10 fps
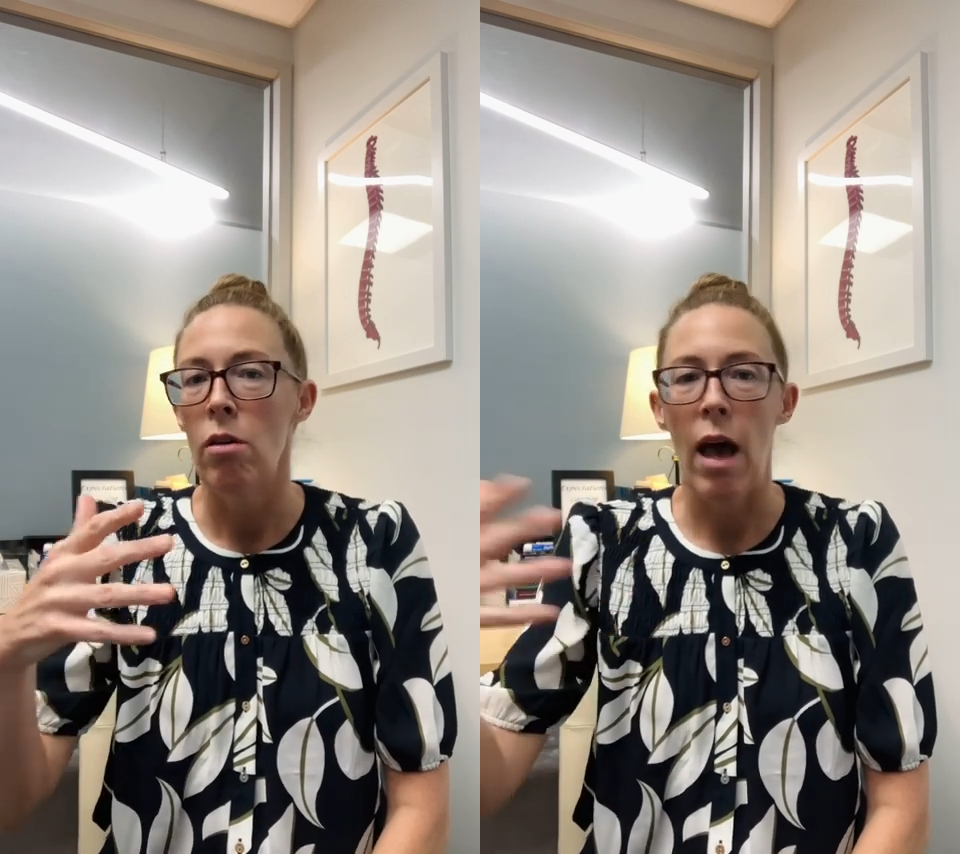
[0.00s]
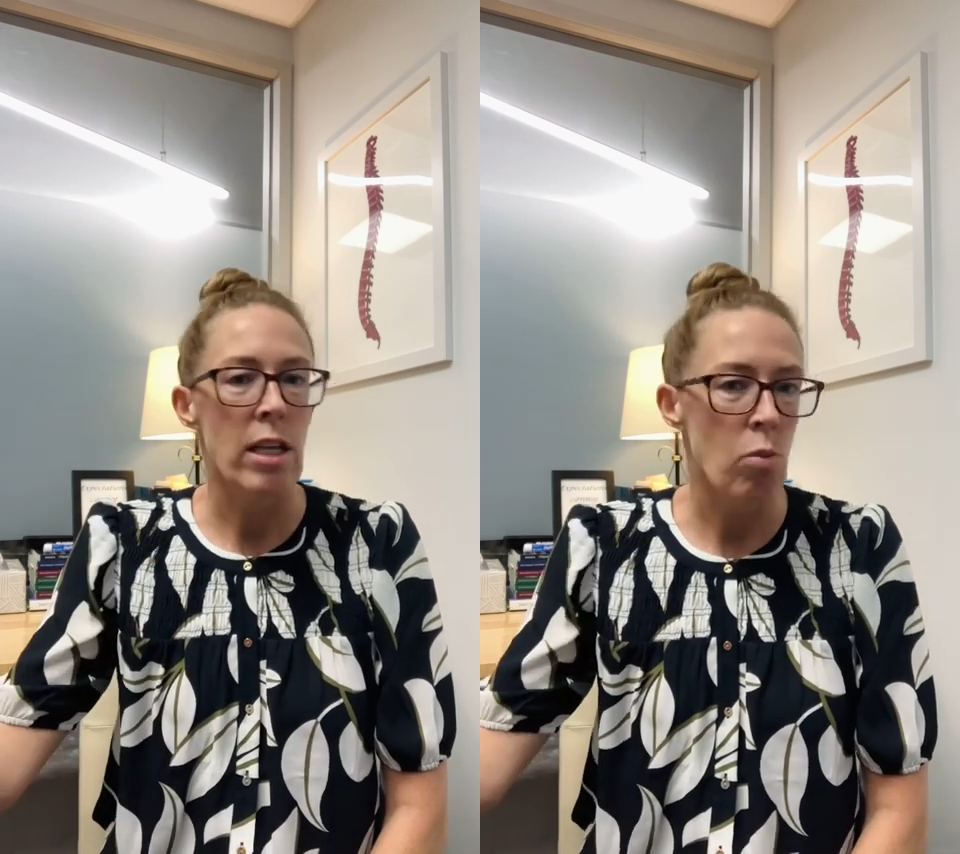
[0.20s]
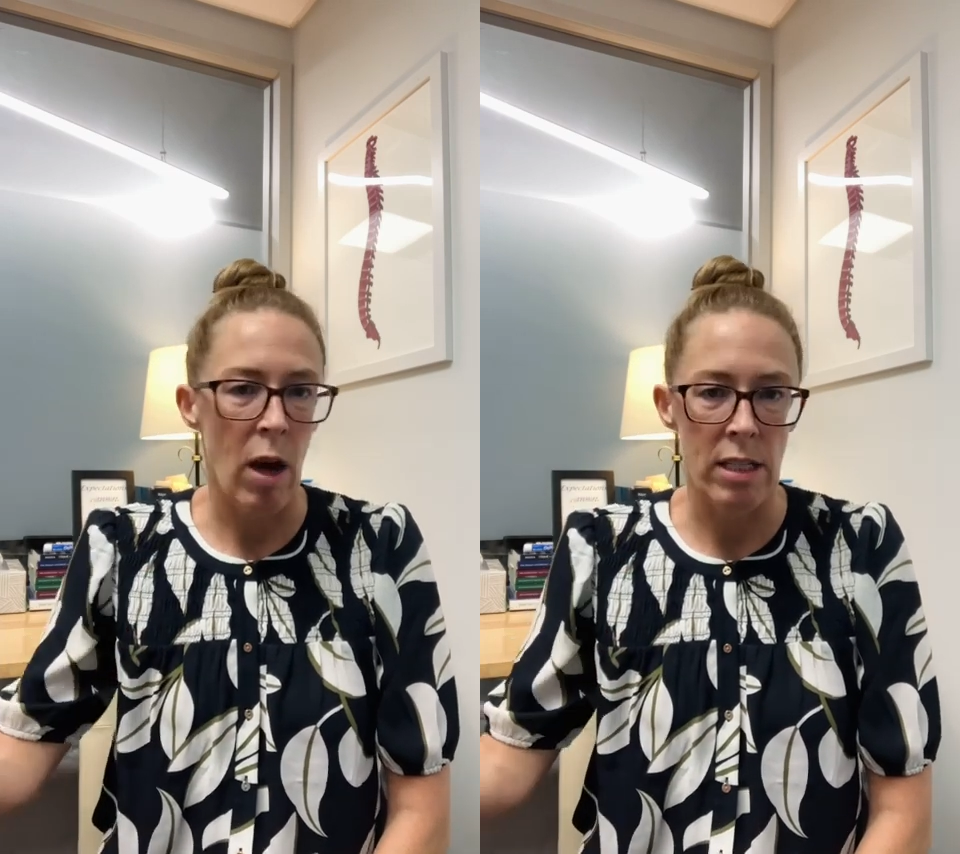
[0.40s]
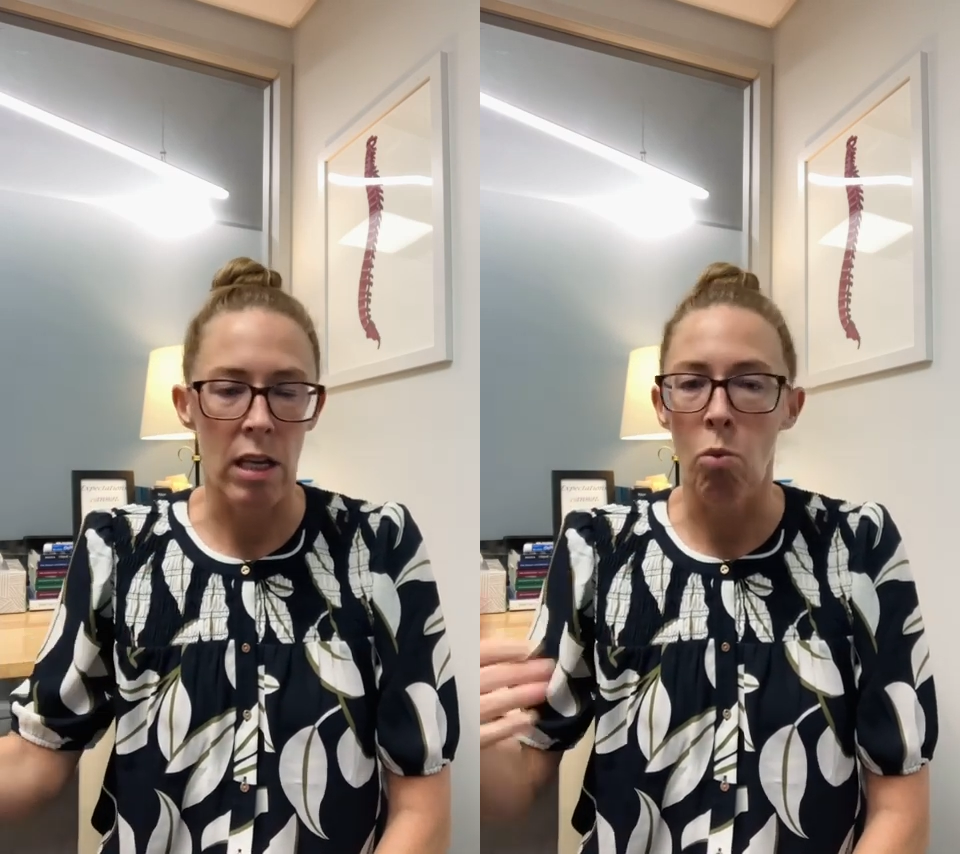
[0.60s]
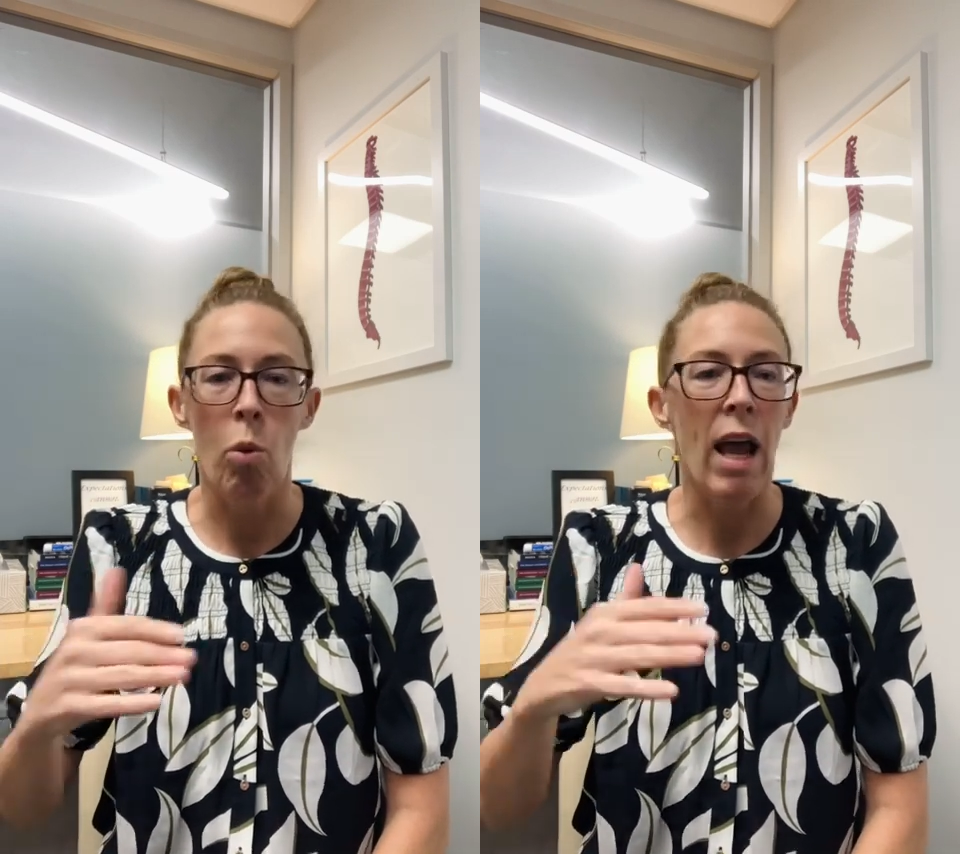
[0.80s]

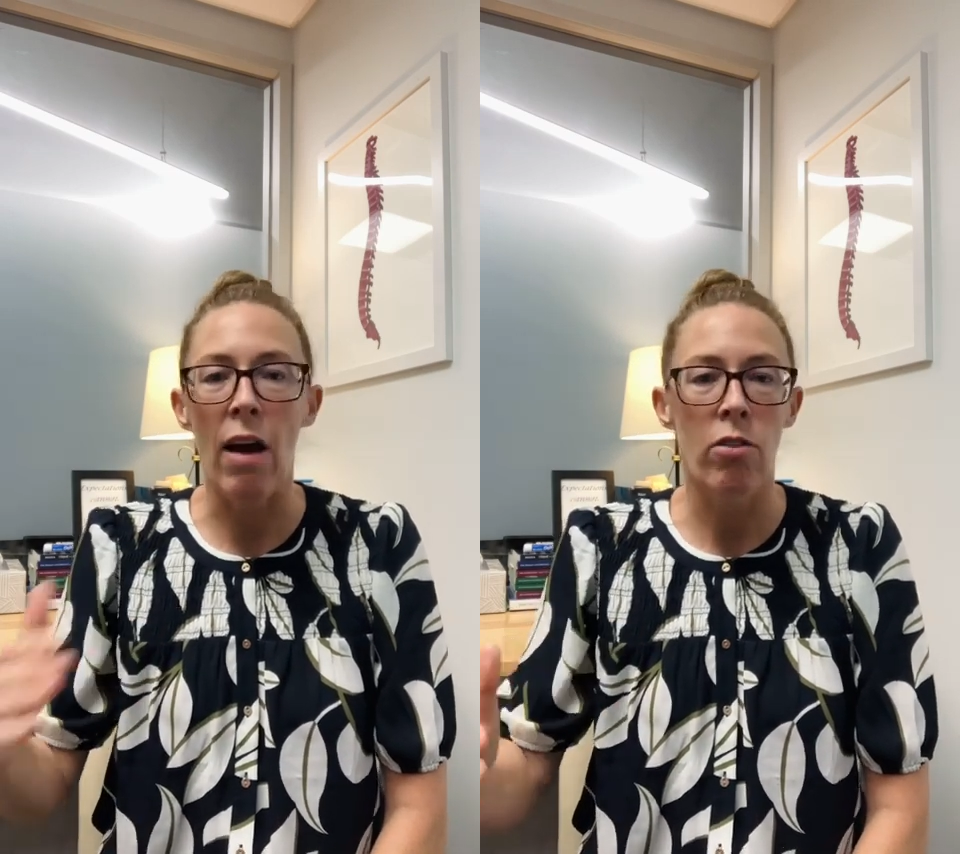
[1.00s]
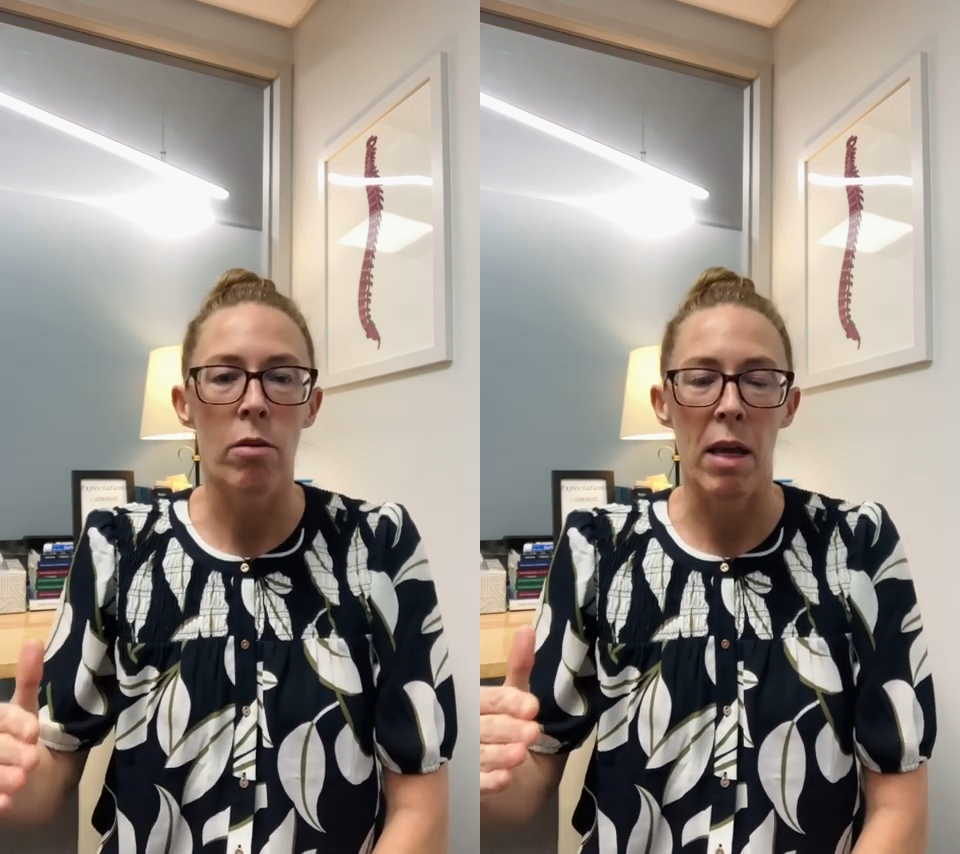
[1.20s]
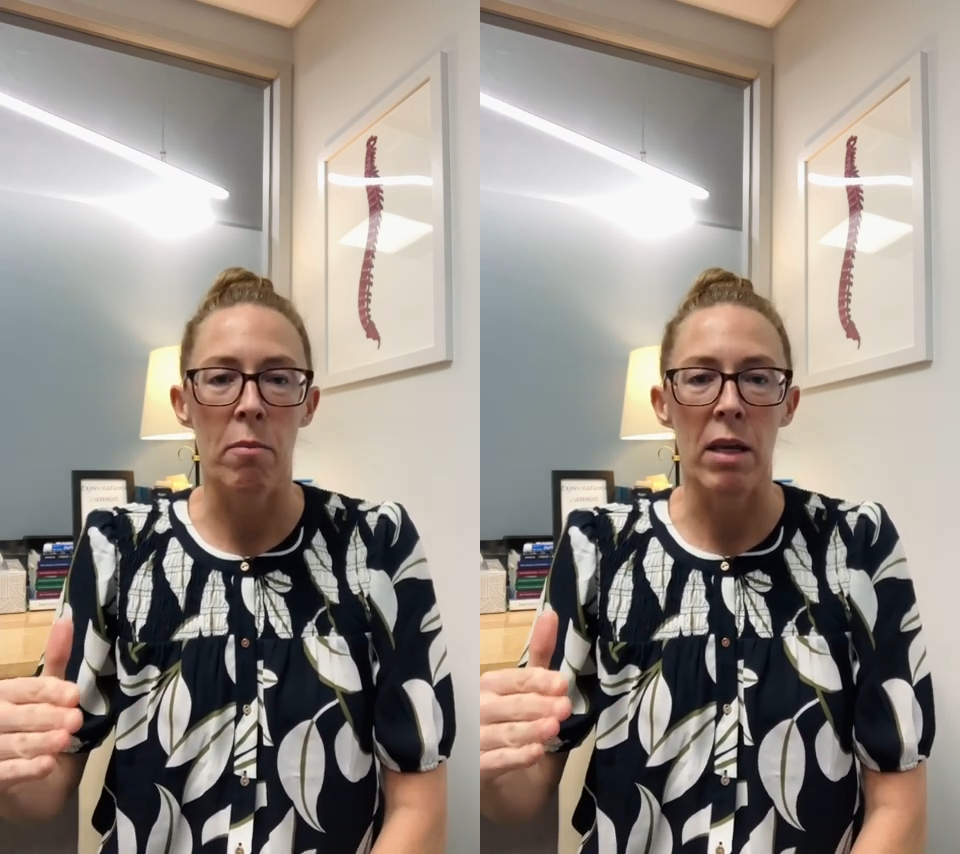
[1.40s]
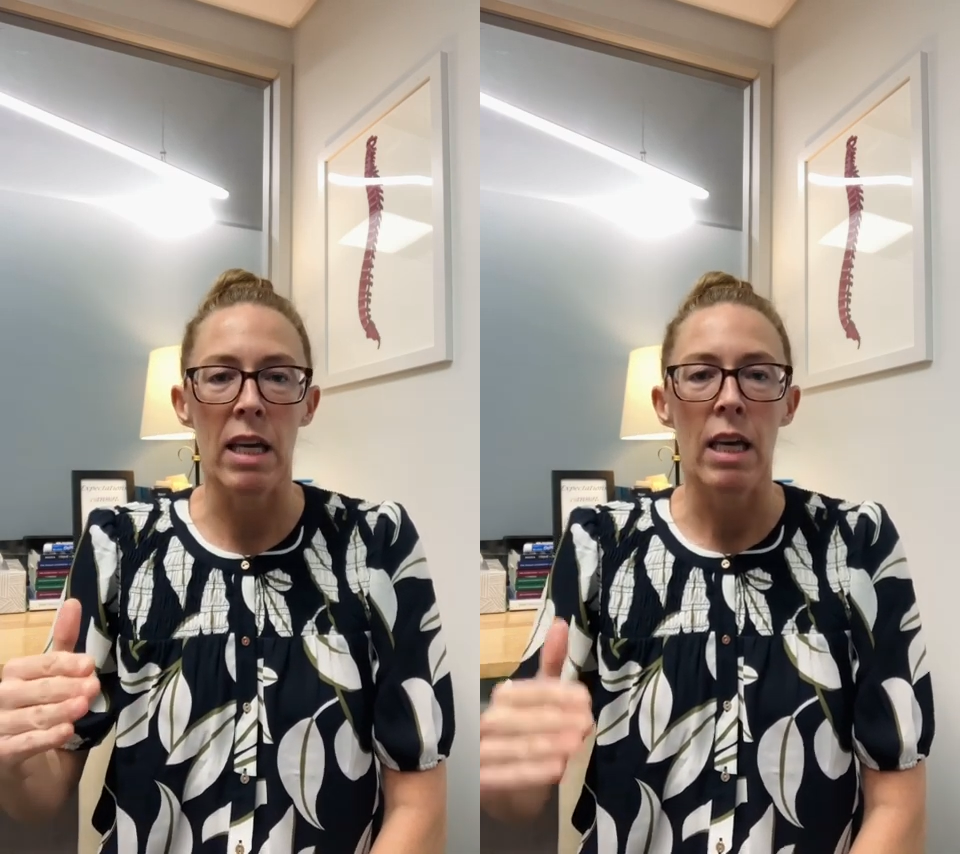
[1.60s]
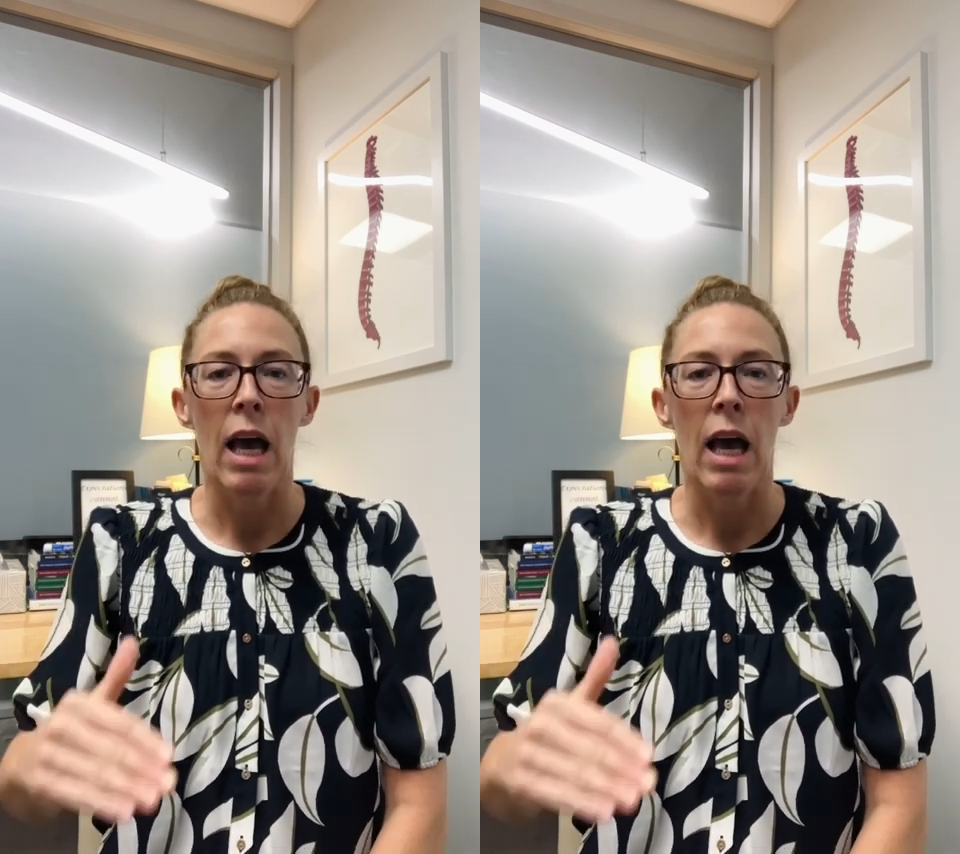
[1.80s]
XYZ, whatever it may be,